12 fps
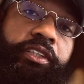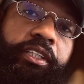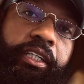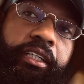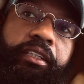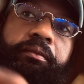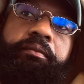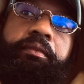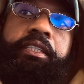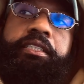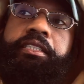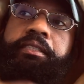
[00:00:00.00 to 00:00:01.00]
them,
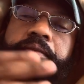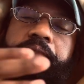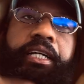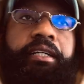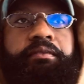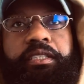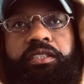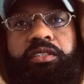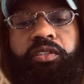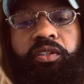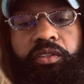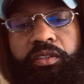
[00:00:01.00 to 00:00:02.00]
because sometimes these,
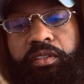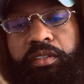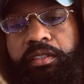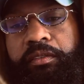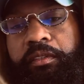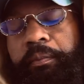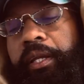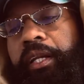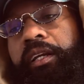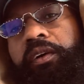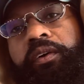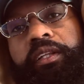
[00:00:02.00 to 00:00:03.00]

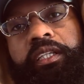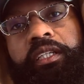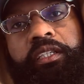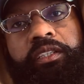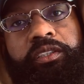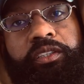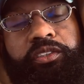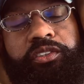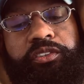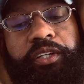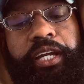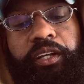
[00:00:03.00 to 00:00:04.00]
depending on the
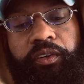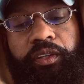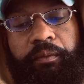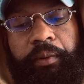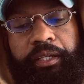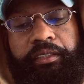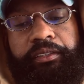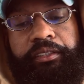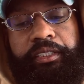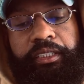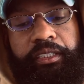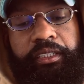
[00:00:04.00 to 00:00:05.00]
strain or the
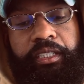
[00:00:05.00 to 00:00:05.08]
bacteria,